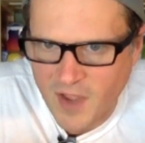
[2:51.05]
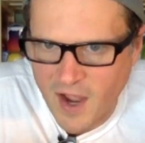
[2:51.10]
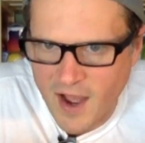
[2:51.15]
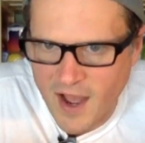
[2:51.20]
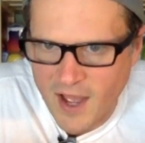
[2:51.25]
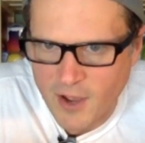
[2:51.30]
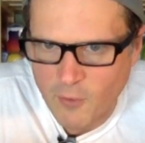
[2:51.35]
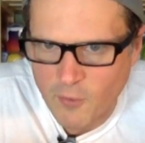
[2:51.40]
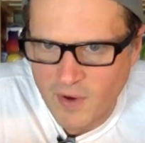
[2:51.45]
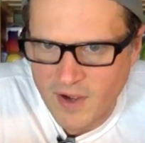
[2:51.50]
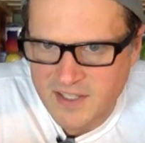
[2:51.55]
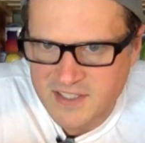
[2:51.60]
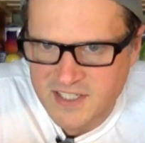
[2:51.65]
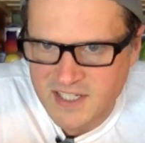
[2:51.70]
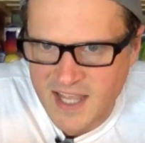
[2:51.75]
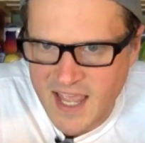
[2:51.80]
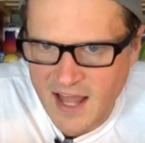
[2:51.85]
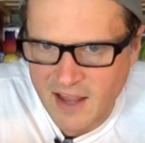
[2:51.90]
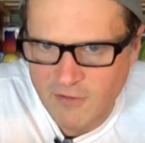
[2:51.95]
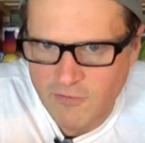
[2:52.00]
I was
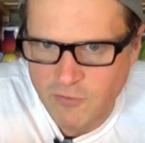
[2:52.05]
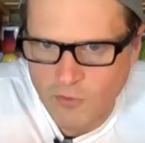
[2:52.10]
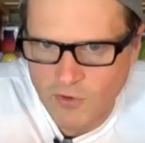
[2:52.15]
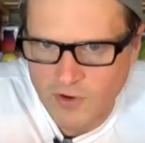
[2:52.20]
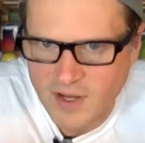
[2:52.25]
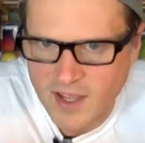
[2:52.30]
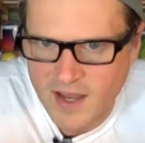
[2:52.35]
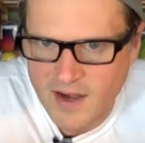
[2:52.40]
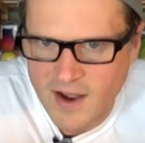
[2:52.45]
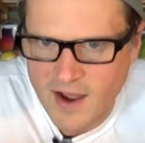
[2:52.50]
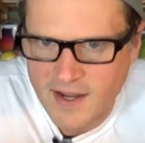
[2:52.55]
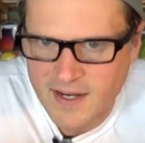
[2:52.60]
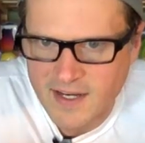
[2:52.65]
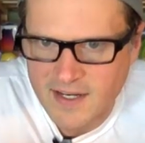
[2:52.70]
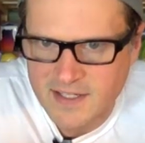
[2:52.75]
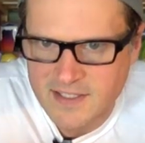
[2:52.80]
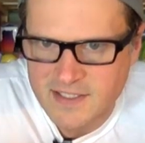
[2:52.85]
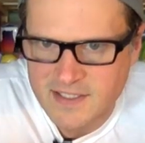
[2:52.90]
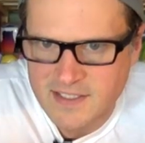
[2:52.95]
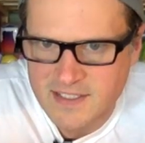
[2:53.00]
in California and I
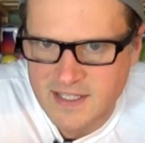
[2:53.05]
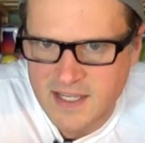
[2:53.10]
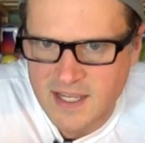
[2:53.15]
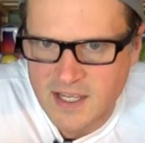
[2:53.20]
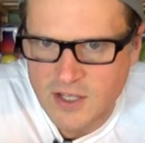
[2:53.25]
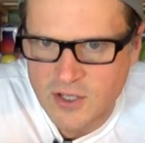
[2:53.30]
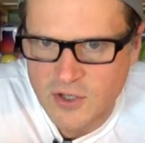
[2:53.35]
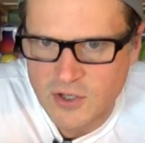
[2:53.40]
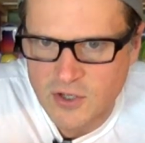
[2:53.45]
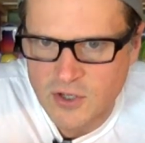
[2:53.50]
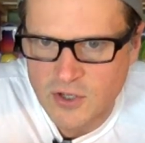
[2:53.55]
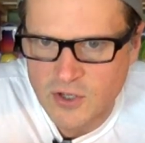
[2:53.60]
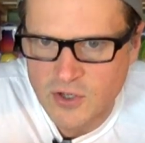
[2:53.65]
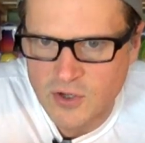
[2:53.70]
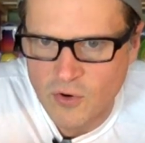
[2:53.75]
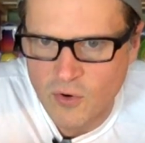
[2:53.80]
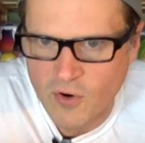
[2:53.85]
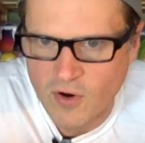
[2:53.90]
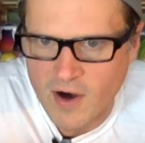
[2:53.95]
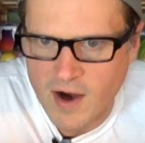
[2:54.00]
didn't see
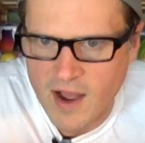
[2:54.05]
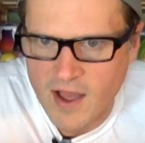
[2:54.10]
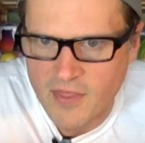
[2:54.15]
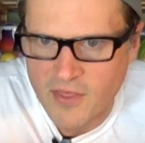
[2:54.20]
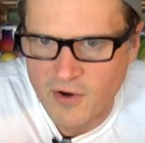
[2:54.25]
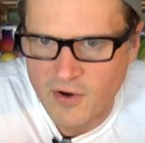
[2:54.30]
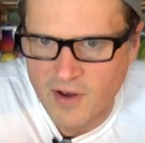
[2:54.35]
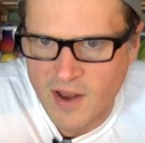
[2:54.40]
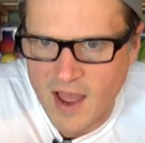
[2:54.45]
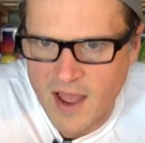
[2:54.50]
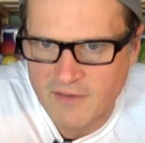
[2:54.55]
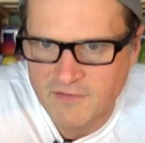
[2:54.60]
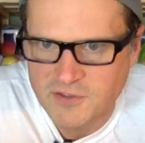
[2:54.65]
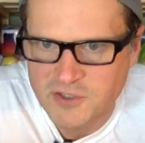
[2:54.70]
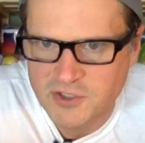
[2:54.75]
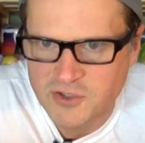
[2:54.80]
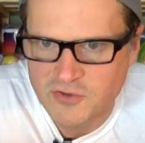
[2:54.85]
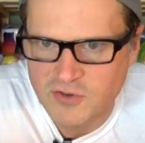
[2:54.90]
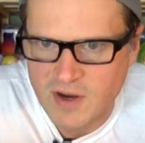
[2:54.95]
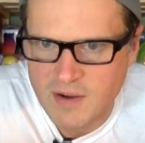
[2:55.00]
your other live
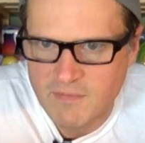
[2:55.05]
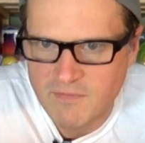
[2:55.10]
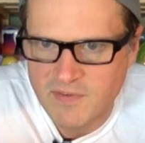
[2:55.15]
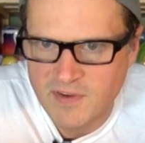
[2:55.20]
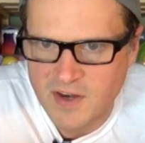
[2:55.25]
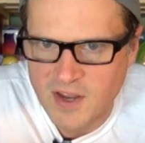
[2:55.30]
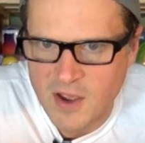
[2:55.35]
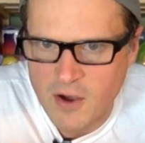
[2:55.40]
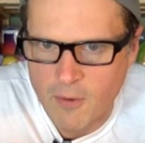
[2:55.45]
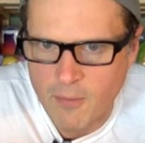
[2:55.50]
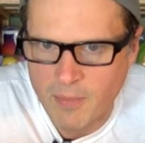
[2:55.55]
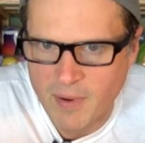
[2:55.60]
stream video,